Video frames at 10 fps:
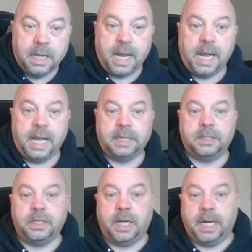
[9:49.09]
has
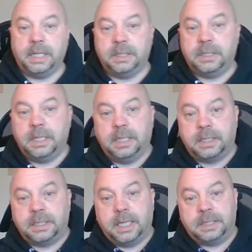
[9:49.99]
changed in
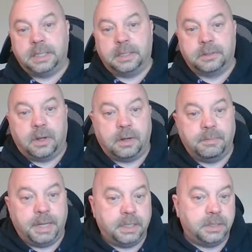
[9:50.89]
the sense that there's
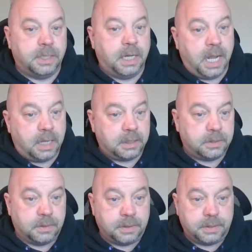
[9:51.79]
automation and
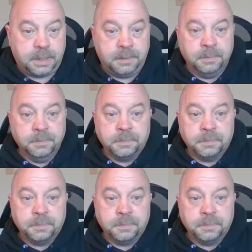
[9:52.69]
outsourcing.